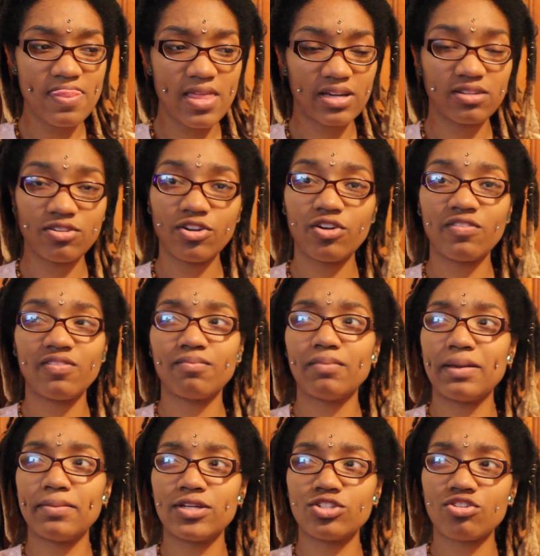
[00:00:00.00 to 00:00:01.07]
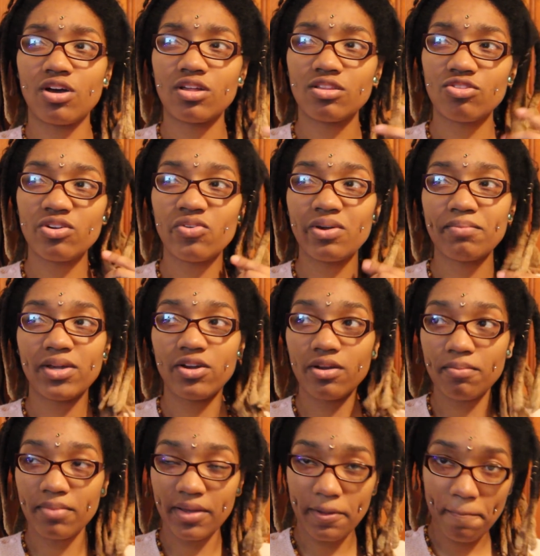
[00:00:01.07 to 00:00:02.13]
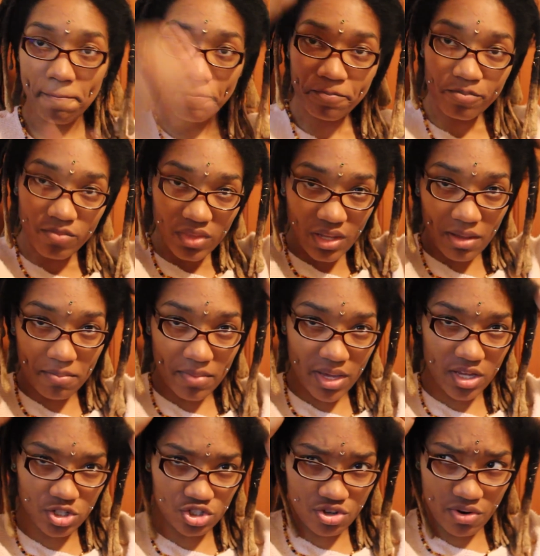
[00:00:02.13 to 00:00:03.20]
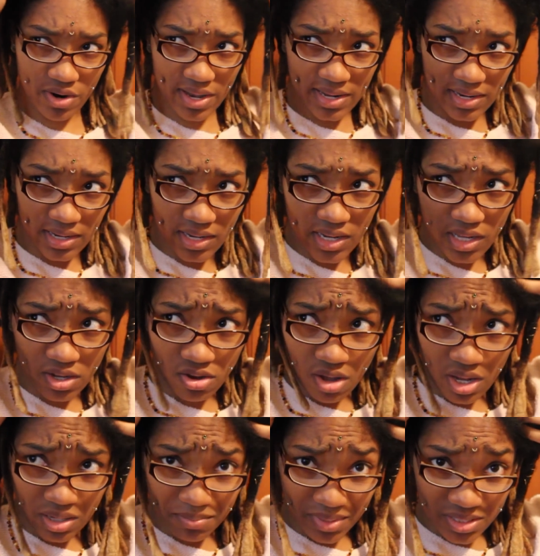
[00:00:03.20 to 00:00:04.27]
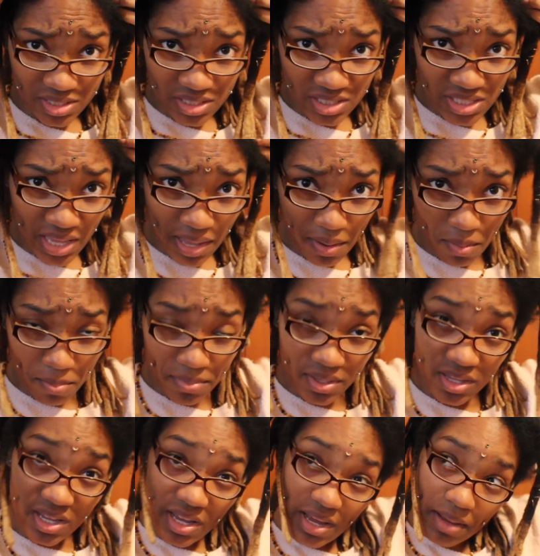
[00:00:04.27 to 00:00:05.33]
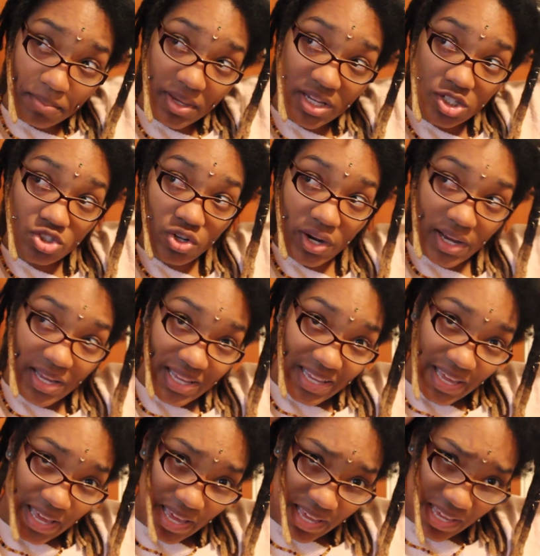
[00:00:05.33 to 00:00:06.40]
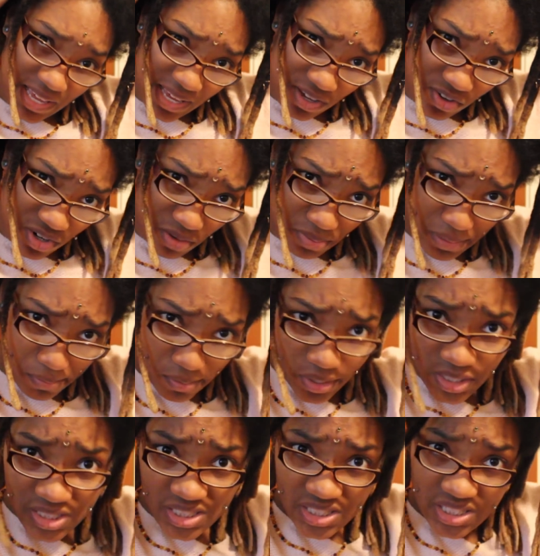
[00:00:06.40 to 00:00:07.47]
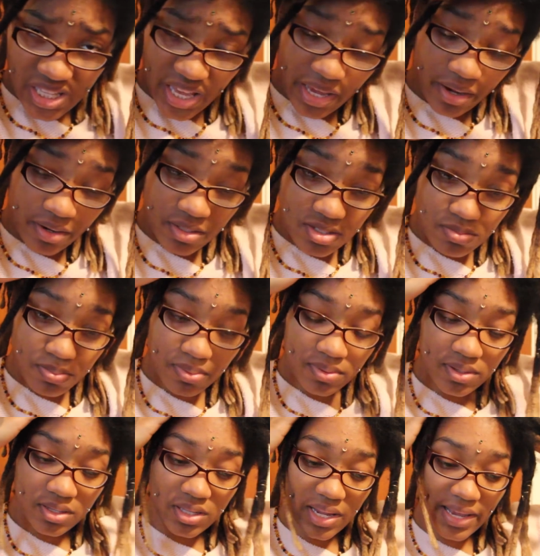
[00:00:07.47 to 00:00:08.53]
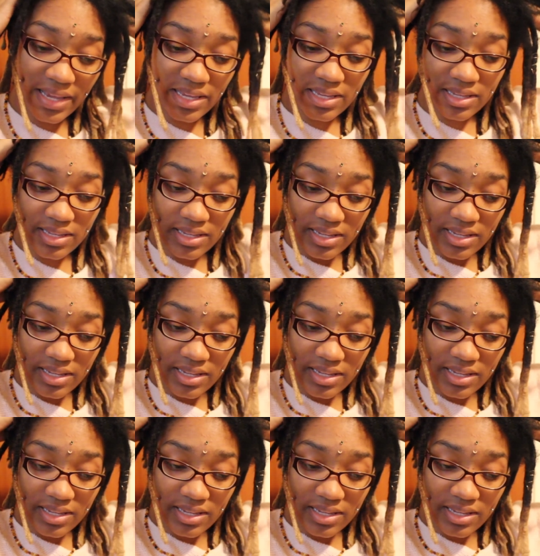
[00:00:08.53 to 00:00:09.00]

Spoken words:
I don't know, maybe it's called a 3-way mirror, but I make sure I look all in my scalp. I make sure, you know, people are scared to, like,